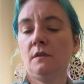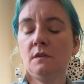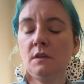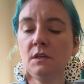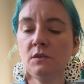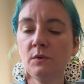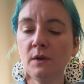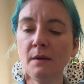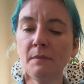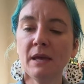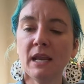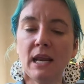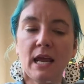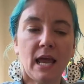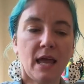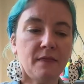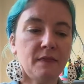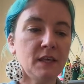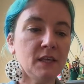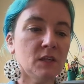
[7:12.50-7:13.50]
This
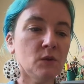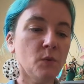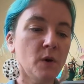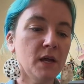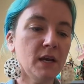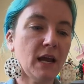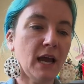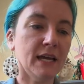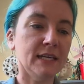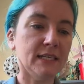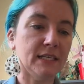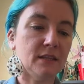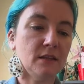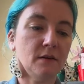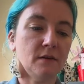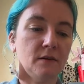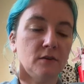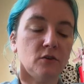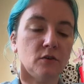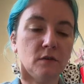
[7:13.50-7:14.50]
one I did
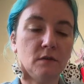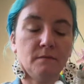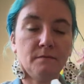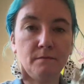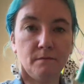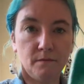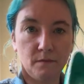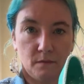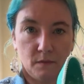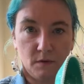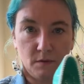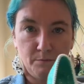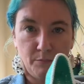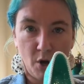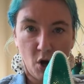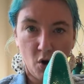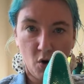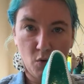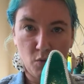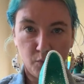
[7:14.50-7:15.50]
the
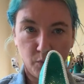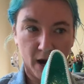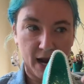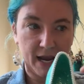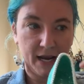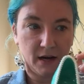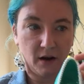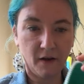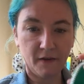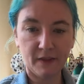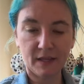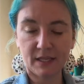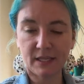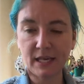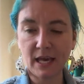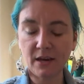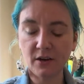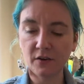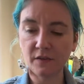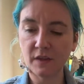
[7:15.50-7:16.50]
bow right on the
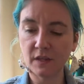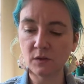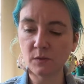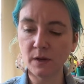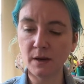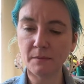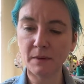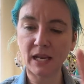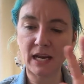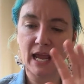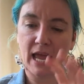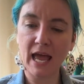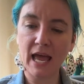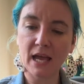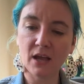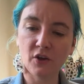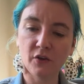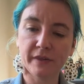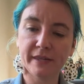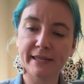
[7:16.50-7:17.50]
center. This one I'm going to
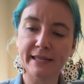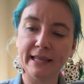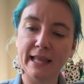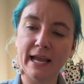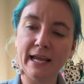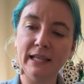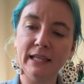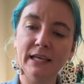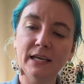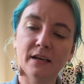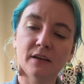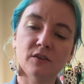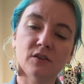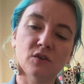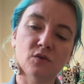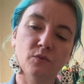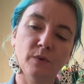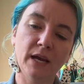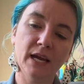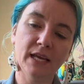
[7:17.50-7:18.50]
angle slightly because
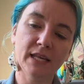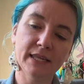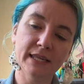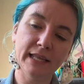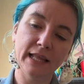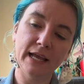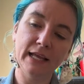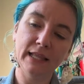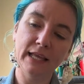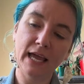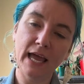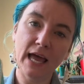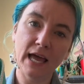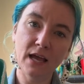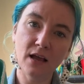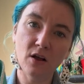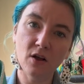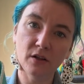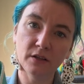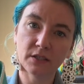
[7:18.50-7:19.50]
the ring is slightly
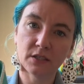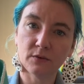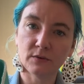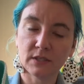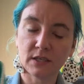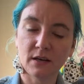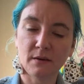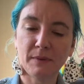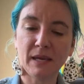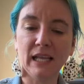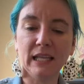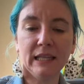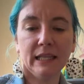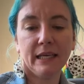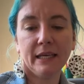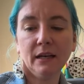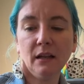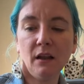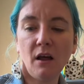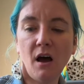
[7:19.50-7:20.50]
angled. So it's going to be a
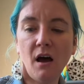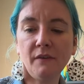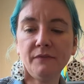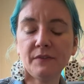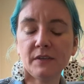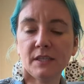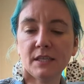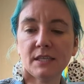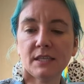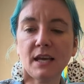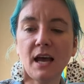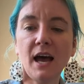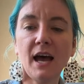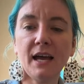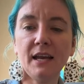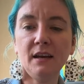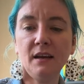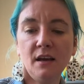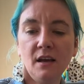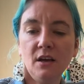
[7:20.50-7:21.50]
little off to the
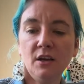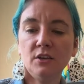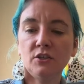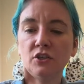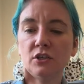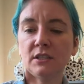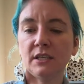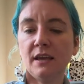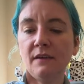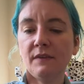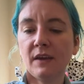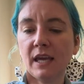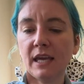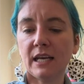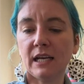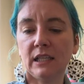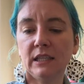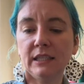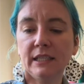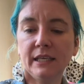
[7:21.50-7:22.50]
side, just giving
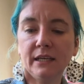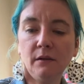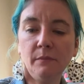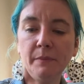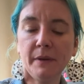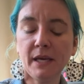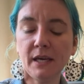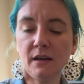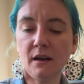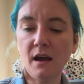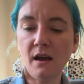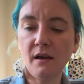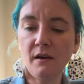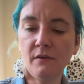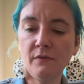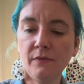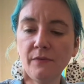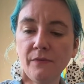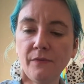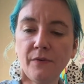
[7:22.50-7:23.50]
it a little bit of